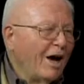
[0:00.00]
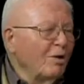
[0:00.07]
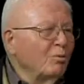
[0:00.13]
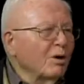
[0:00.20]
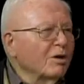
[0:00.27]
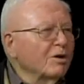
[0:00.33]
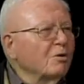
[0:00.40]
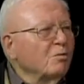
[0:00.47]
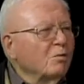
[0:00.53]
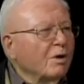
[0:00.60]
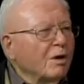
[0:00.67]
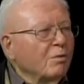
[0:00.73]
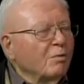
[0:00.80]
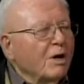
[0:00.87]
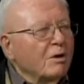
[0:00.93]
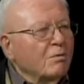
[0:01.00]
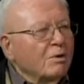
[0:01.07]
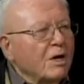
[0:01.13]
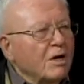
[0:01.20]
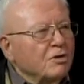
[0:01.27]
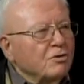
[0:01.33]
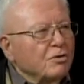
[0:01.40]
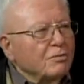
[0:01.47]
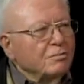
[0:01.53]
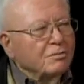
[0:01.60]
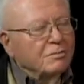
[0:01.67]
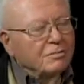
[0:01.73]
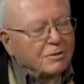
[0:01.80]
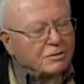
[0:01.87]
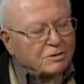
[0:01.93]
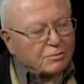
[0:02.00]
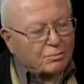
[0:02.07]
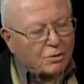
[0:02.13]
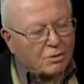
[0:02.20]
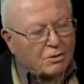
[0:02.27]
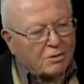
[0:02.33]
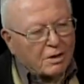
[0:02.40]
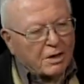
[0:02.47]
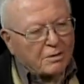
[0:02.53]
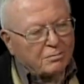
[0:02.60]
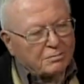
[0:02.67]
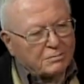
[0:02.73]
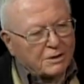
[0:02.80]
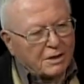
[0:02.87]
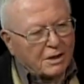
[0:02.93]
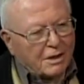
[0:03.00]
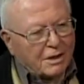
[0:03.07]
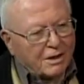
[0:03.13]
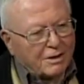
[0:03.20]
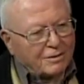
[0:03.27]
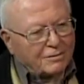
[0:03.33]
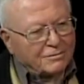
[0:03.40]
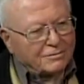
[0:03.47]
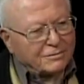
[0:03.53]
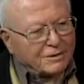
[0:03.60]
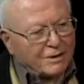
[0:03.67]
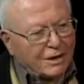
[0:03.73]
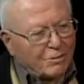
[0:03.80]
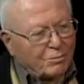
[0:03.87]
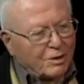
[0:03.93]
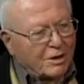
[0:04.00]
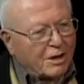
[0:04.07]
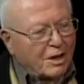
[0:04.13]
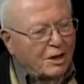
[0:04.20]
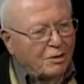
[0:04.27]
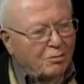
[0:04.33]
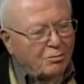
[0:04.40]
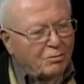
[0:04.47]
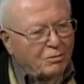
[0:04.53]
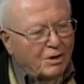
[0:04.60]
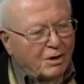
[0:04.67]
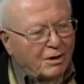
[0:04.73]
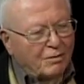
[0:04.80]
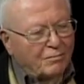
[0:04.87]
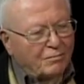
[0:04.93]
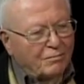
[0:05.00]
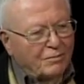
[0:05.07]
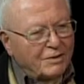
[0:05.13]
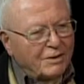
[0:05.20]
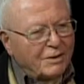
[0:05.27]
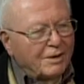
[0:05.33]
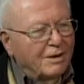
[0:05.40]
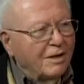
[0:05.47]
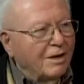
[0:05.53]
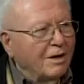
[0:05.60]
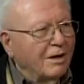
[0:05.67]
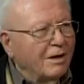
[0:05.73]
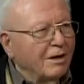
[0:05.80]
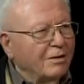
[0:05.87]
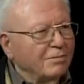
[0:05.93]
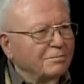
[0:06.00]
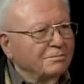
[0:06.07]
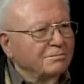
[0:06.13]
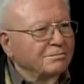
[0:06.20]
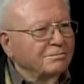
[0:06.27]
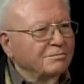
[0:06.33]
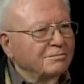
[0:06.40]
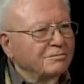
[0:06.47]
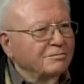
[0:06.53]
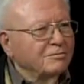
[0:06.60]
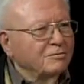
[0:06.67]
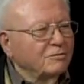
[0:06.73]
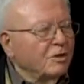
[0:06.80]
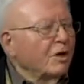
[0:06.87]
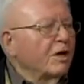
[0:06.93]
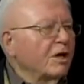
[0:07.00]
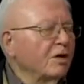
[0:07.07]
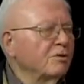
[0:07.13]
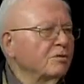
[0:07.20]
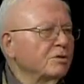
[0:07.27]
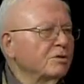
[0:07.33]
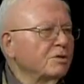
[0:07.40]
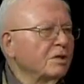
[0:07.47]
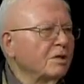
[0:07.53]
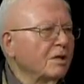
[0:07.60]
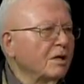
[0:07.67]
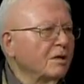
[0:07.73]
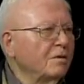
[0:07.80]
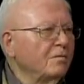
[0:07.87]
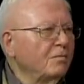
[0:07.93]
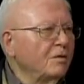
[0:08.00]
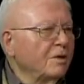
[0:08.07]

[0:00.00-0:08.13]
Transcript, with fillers: I worked in re recreation. Okay. There's a program uh, that I became um, um, very interested in.